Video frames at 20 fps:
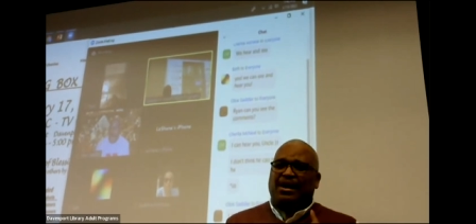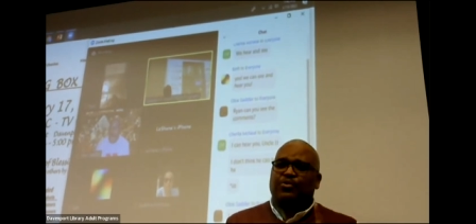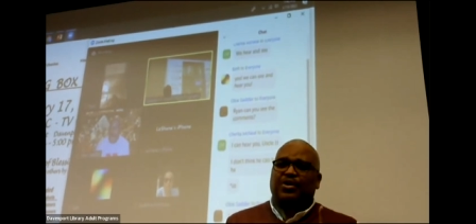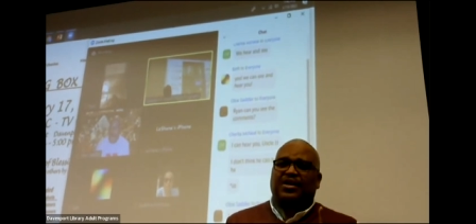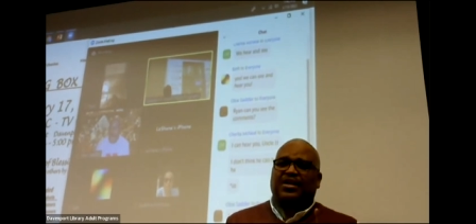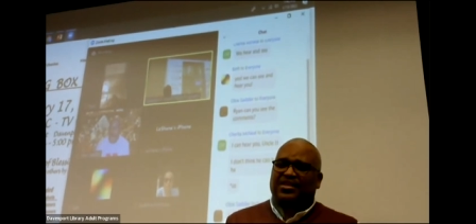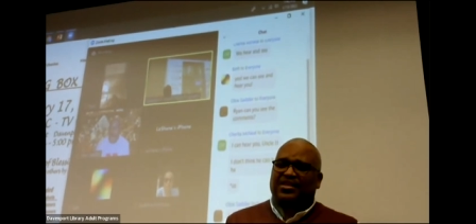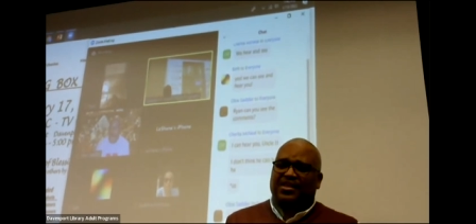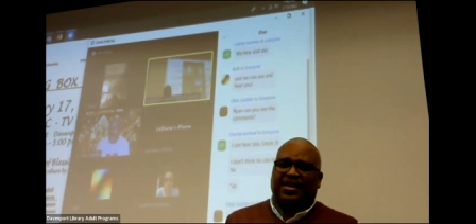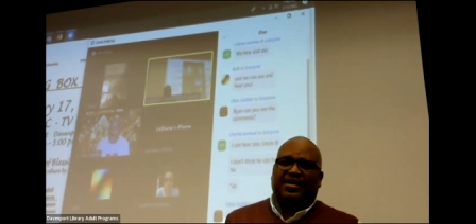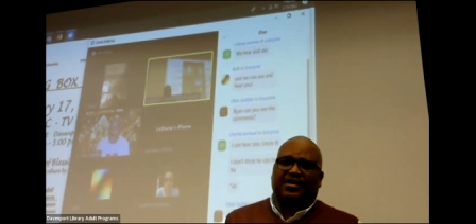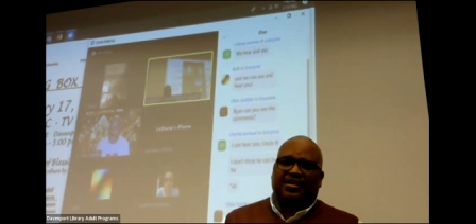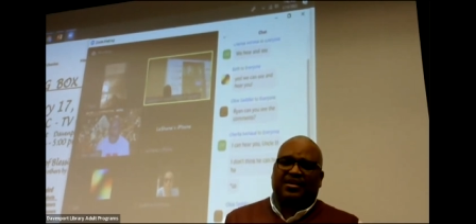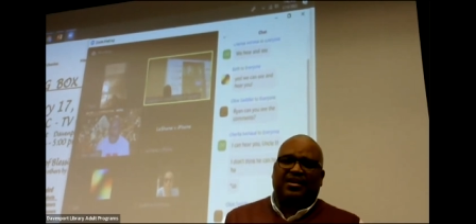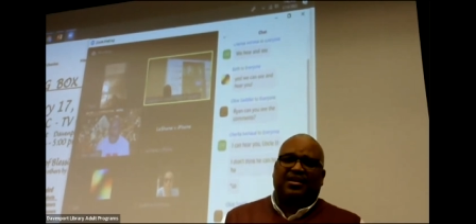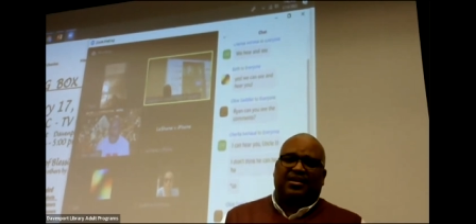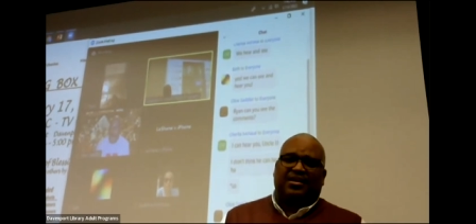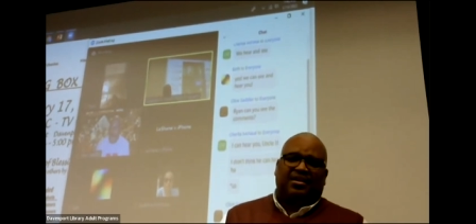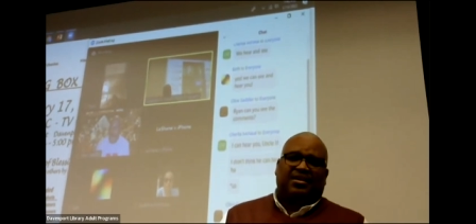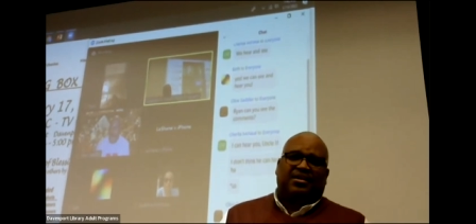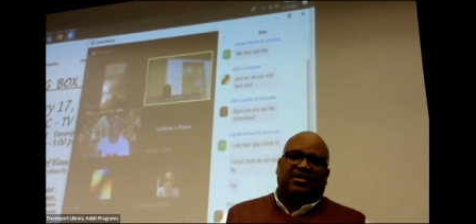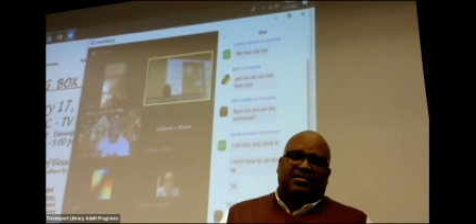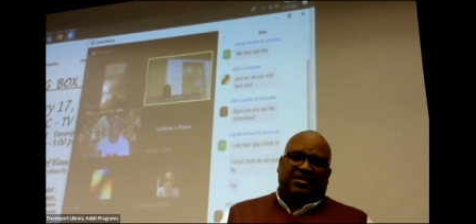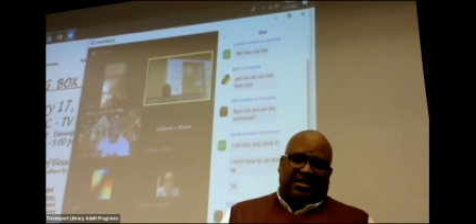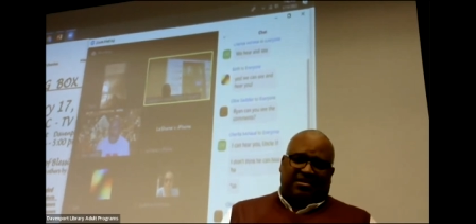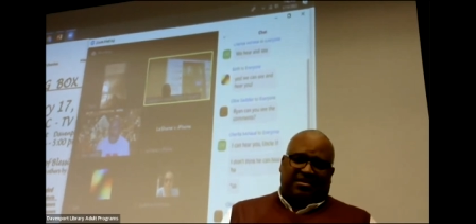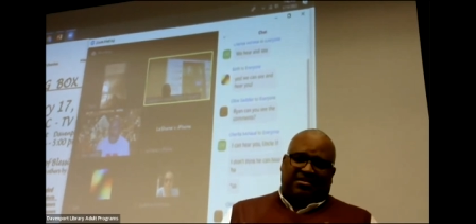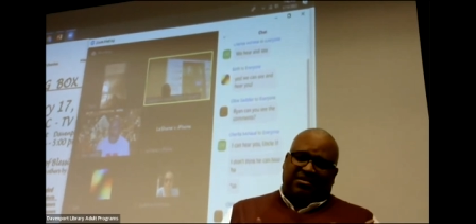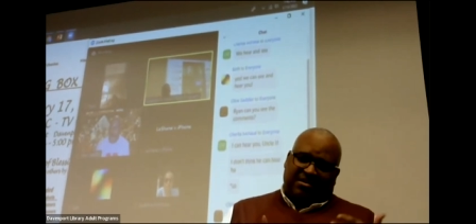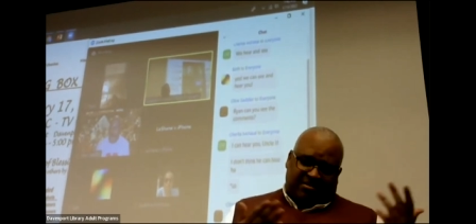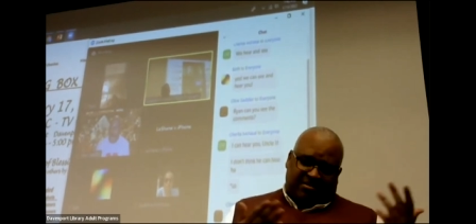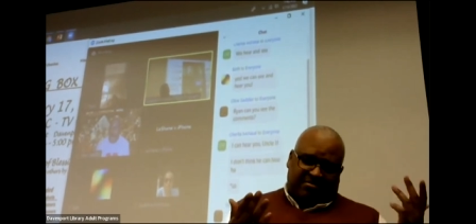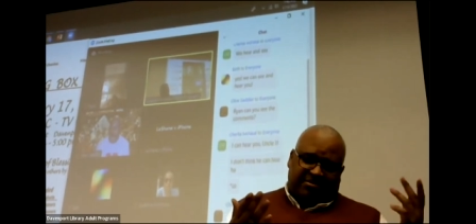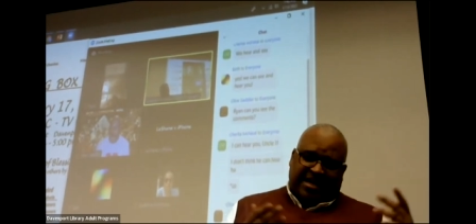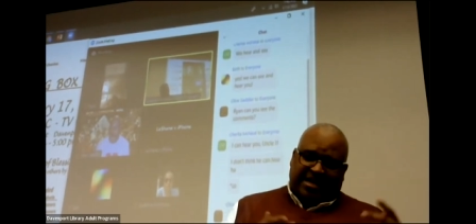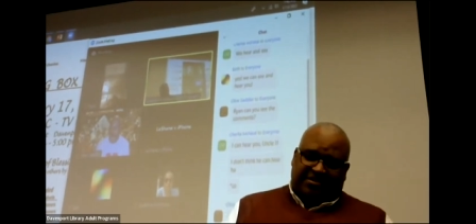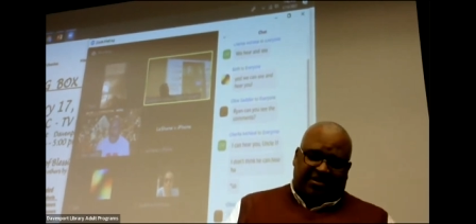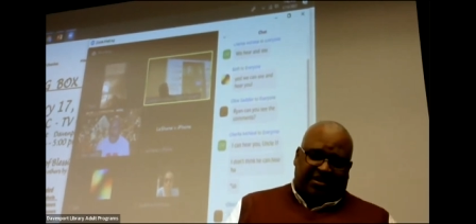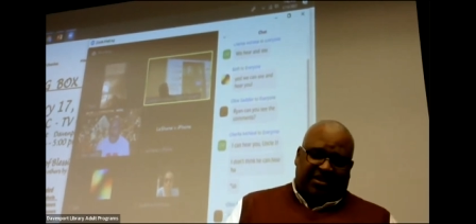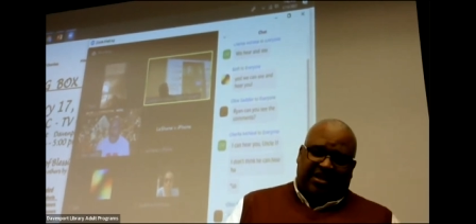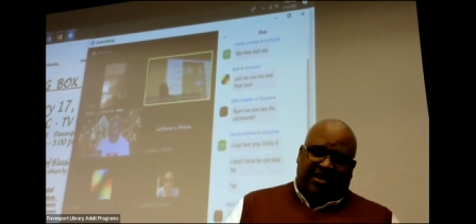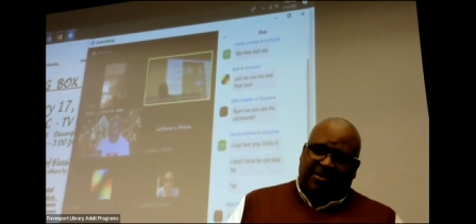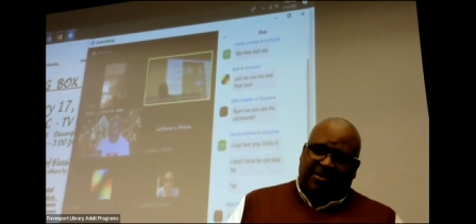I really think that, Dr.